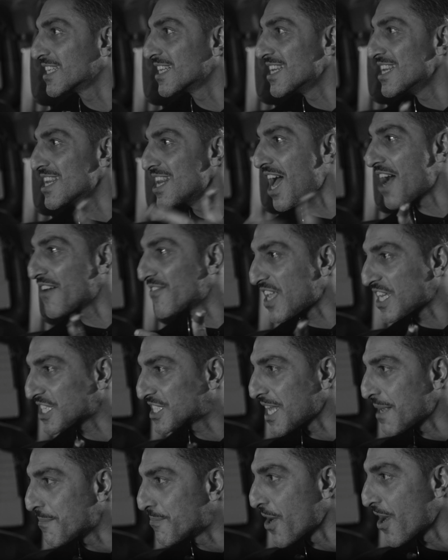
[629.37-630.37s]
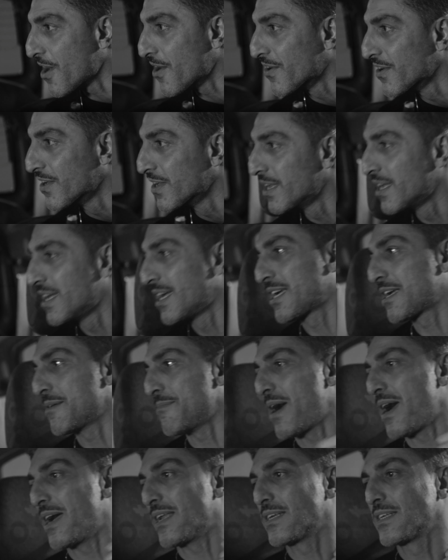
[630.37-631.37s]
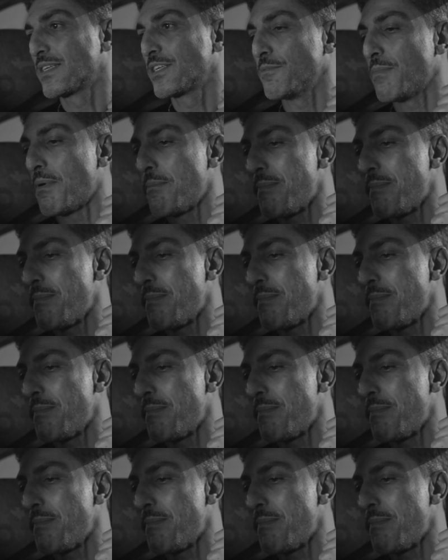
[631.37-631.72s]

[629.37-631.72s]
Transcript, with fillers: Right. Love that shit, bro. Right. Come on. You're